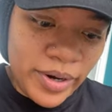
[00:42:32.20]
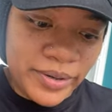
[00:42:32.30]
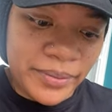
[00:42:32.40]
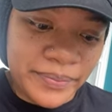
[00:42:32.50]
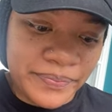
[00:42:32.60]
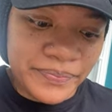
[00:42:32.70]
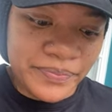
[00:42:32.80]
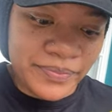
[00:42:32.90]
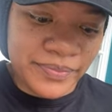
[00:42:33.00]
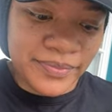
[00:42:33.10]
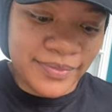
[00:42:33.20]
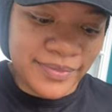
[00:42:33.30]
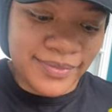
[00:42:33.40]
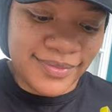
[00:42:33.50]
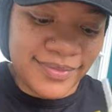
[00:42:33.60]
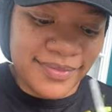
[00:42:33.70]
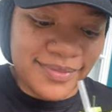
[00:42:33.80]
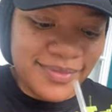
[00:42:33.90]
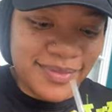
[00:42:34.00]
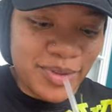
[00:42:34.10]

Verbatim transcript: wear them? We're popping and all that. Huh?